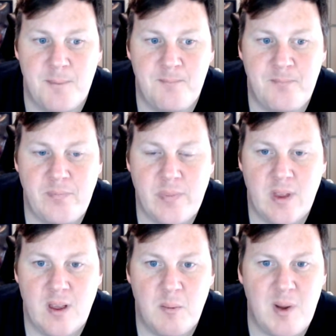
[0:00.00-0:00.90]

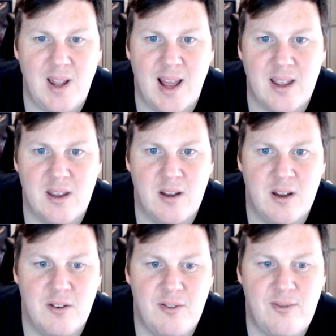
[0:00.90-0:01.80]
A bit like
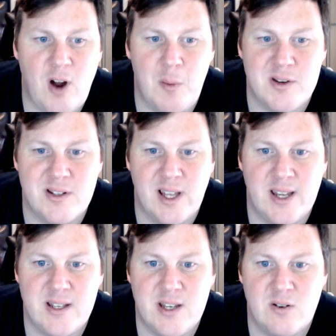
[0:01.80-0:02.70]
Farmer's
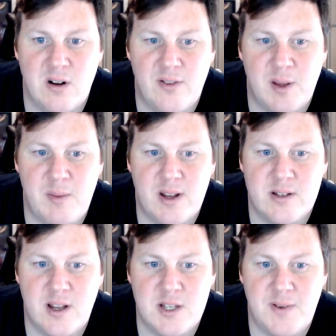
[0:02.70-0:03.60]
Dynasty sort of thing by the
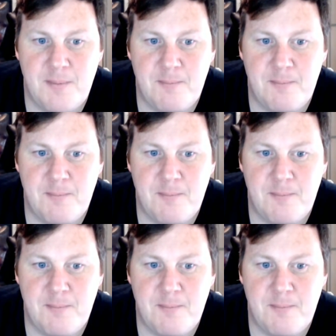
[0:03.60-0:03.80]
sounds of it.